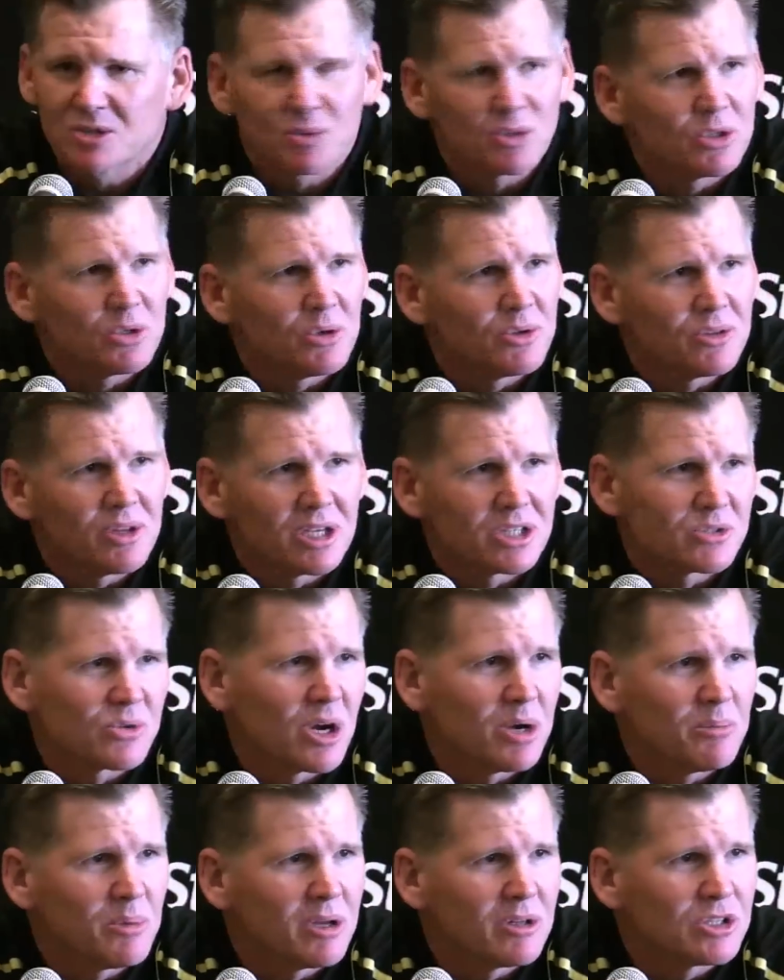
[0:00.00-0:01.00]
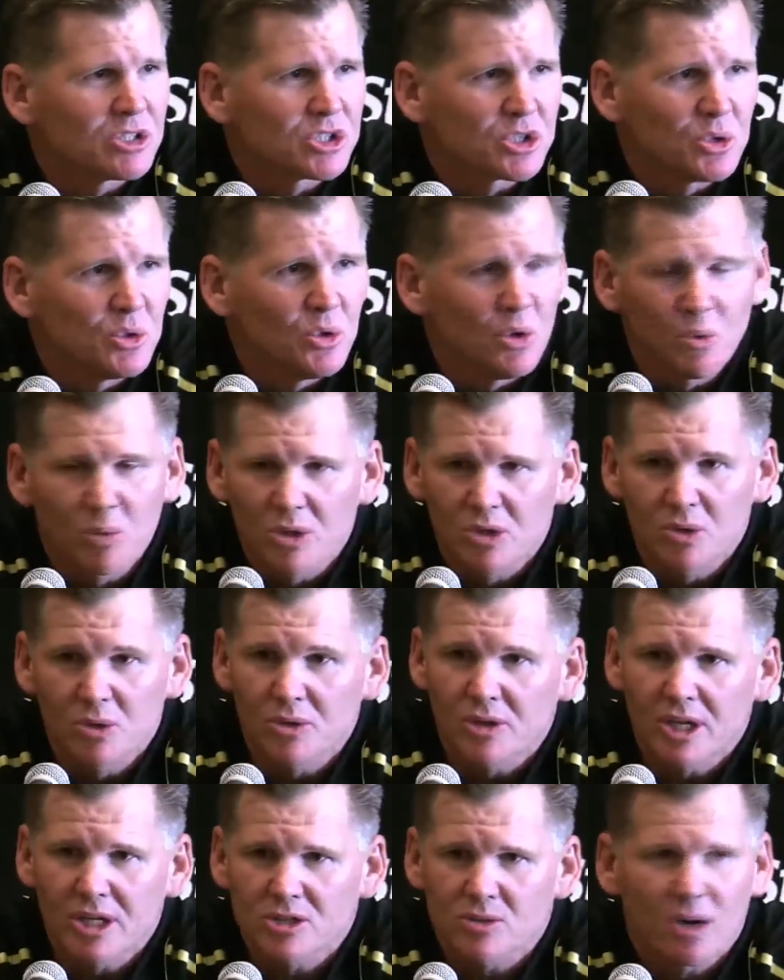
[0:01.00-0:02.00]
We're doing things right by the school. We're doing
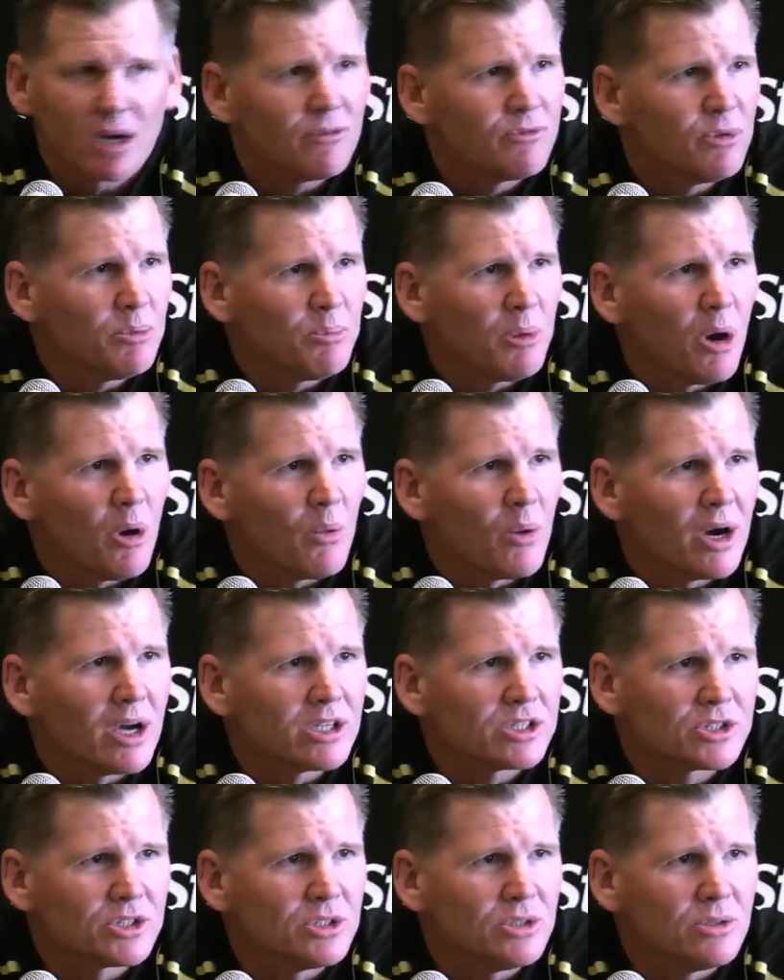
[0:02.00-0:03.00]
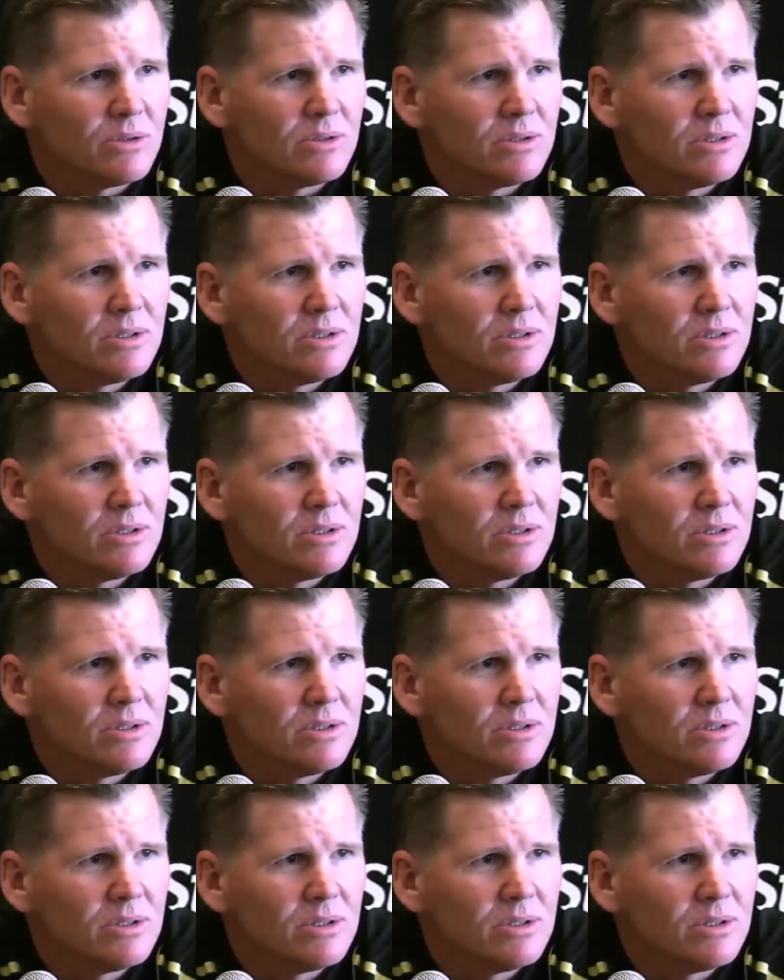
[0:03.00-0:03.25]
things right football wise, too.